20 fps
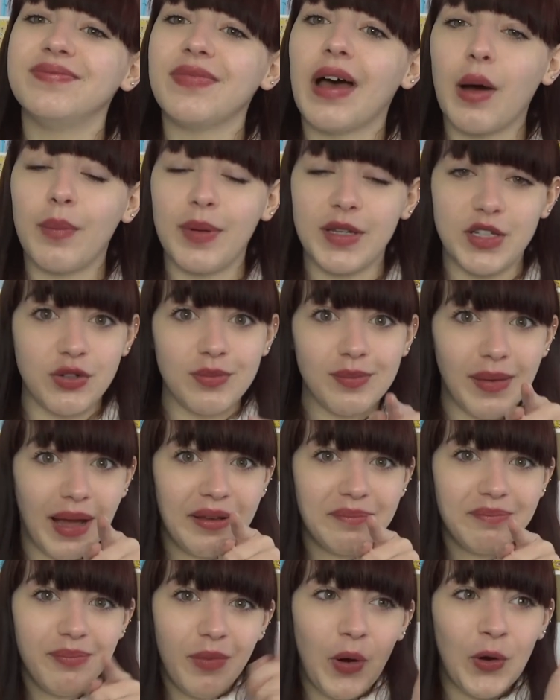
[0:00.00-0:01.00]
I'll be doing
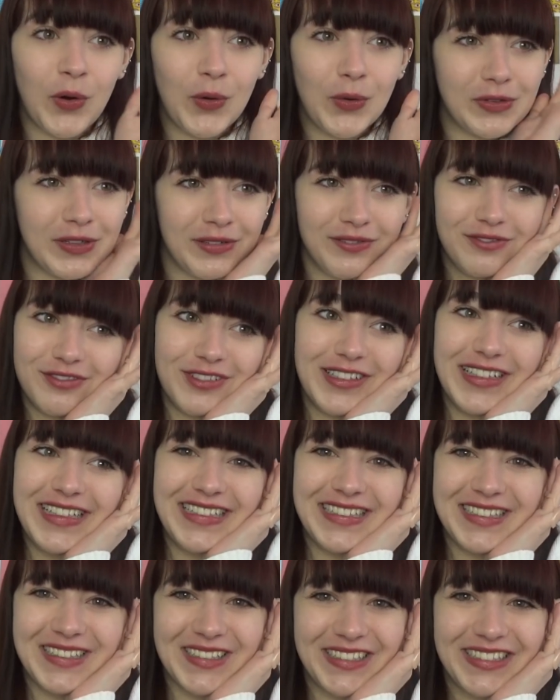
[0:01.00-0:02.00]
my haul really
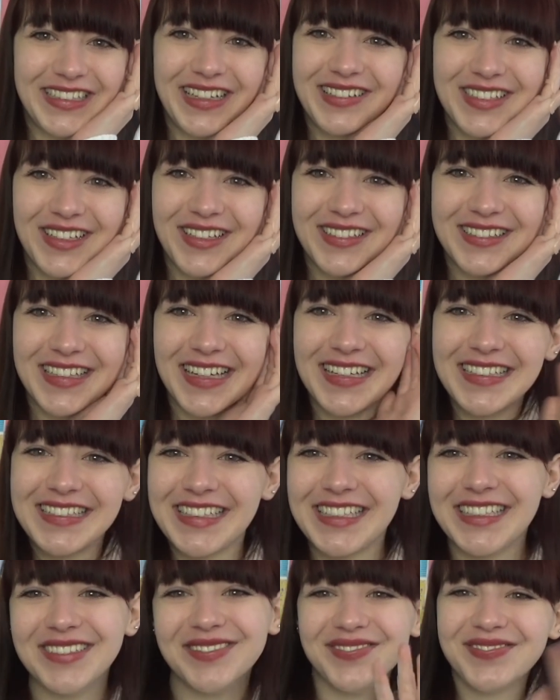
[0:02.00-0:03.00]
soon. I'm so
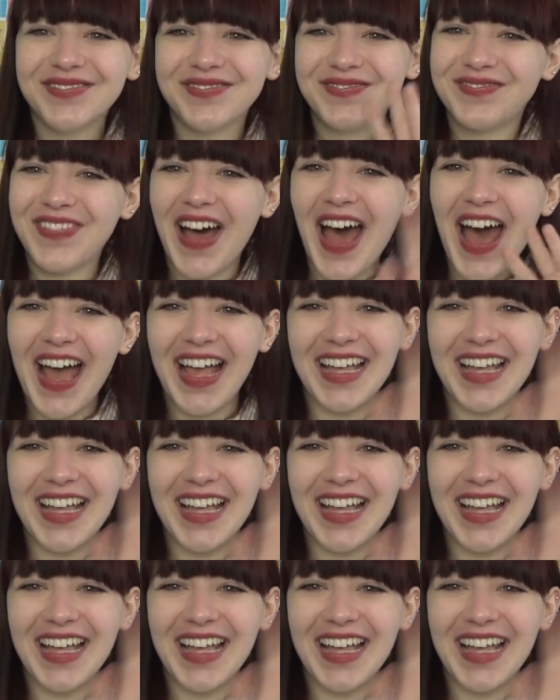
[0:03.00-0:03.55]
excited. Bye!